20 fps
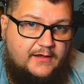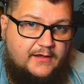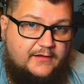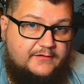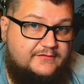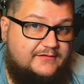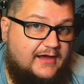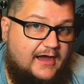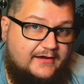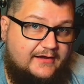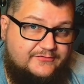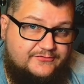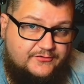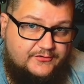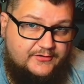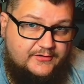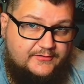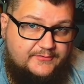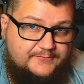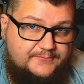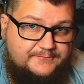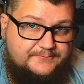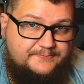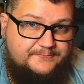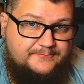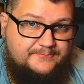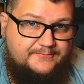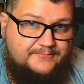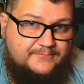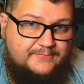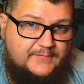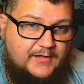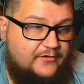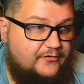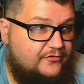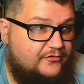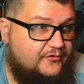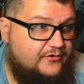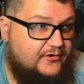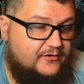a doctor, a
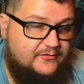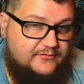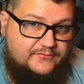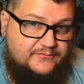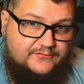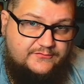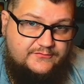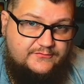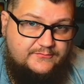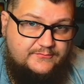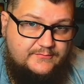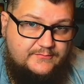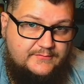nurse,